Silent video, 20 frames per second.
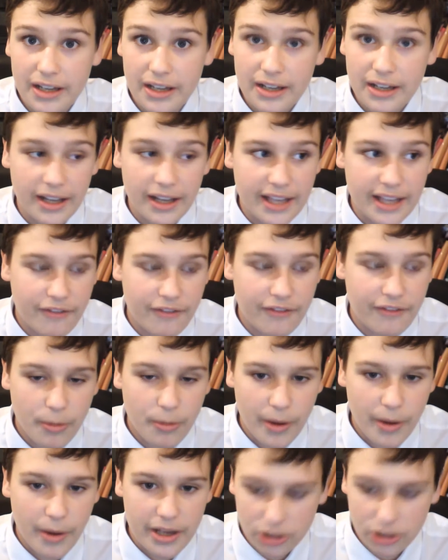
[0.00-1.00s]
Like
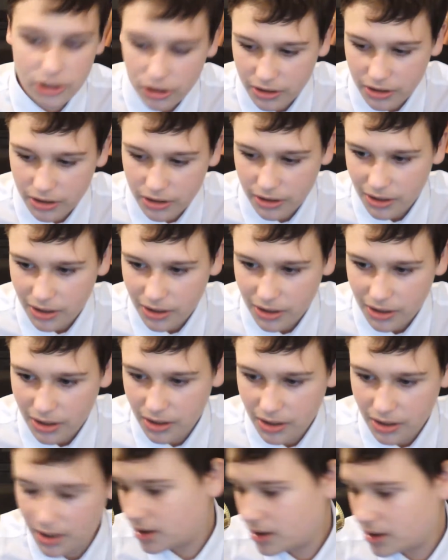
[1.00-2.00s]
everywhere you look,
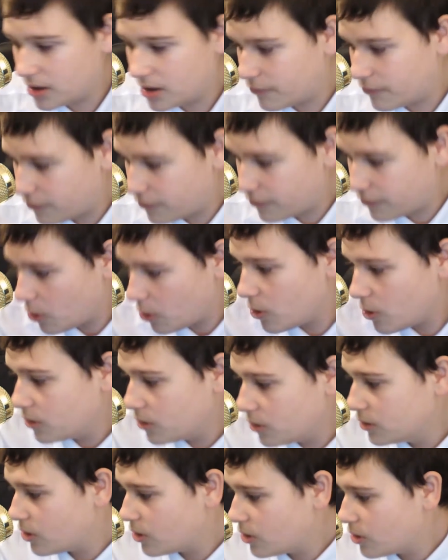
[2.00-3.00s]
in the floor,
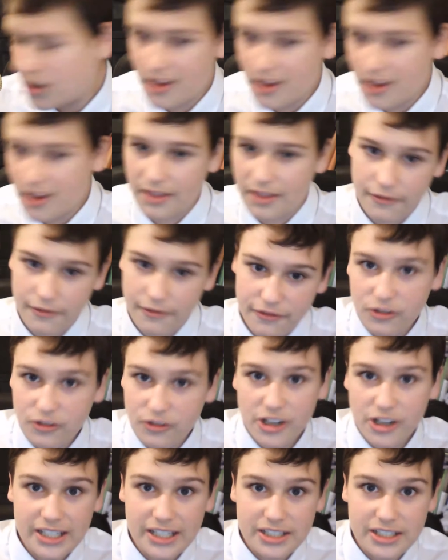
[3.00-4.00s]
in the
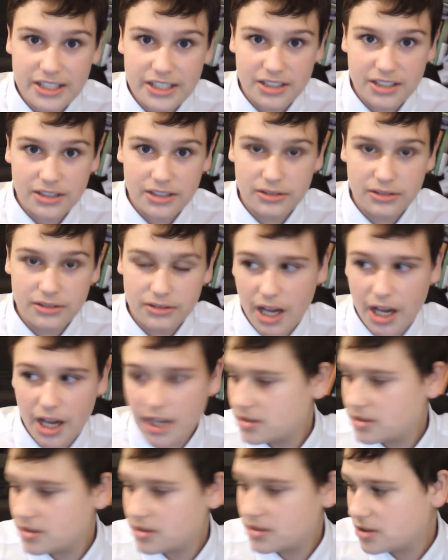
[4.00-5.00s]
fridge.
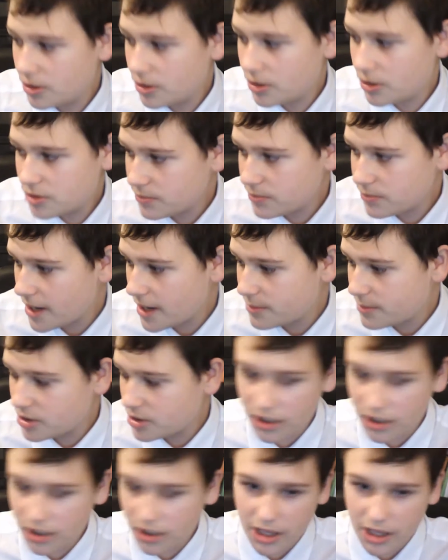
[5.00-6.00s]
You know, sometimes you
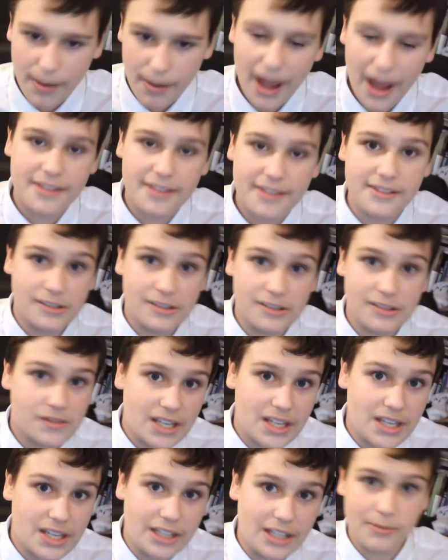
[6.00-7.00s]
look in the bath and you'll
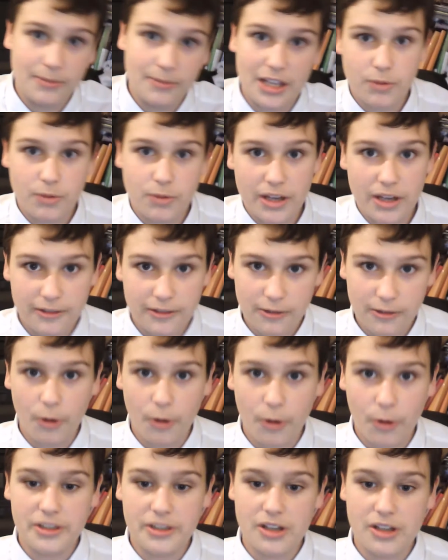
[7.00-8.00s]
see them, that's where they
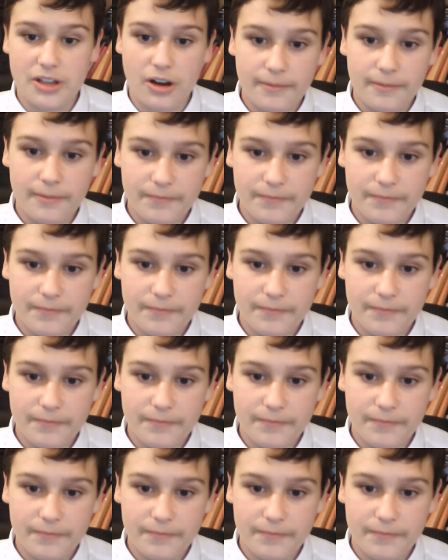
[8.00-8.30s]
always are.